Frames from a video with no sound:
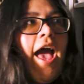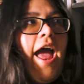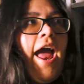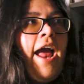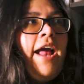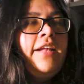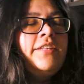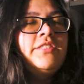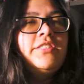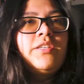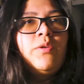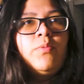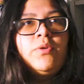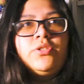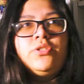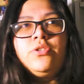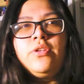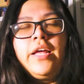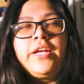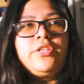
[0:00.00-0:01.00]
and someone
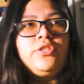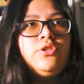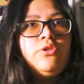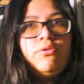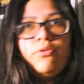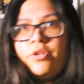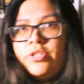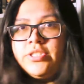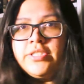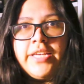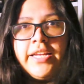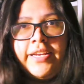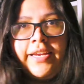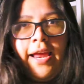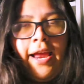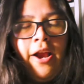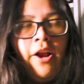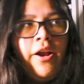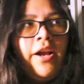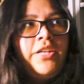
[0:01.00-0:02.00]
to like do her
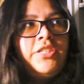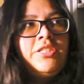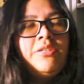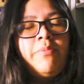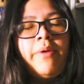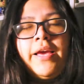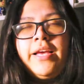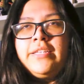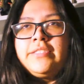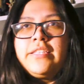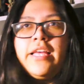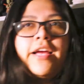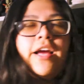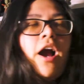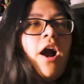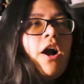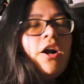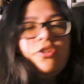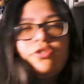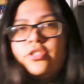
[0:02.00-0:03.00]
skincare, and she pays like
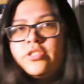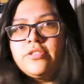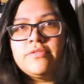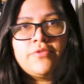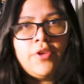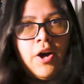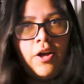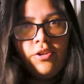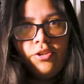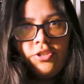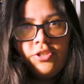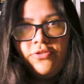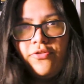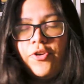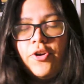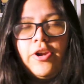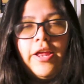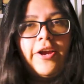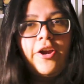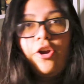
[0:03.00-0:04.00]
hundreds of dollars for
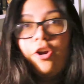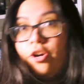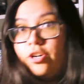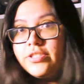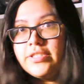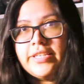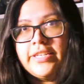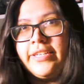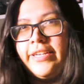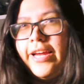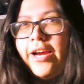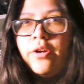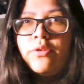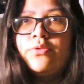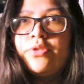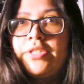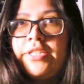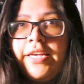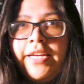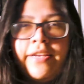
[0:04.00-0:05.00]
her like her skincare
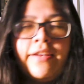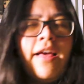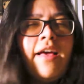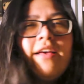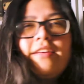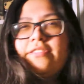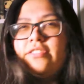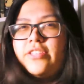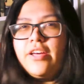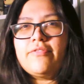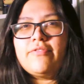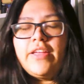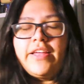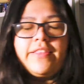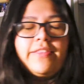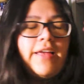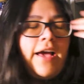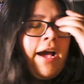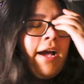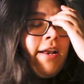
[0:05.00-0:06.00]
routine, stuff
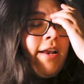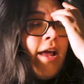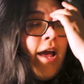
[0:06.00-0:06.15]
like that.